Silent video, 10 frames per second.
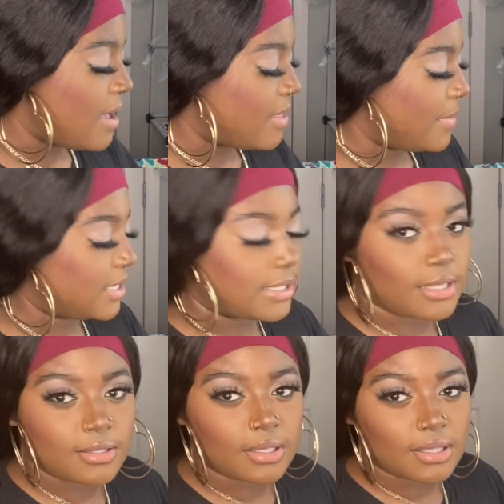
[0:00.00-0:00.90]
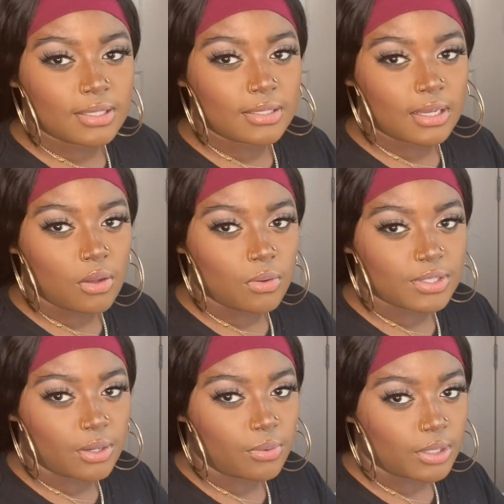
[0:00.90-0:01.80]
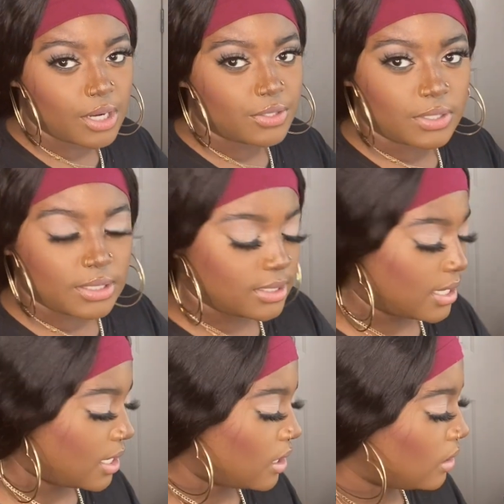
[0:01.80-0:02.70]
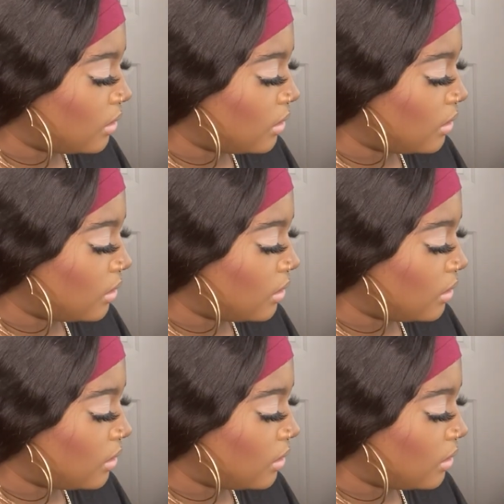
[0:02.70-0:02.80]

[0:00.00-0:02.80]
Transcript: That makes sense. Like this is like a wholesale order, as you can see.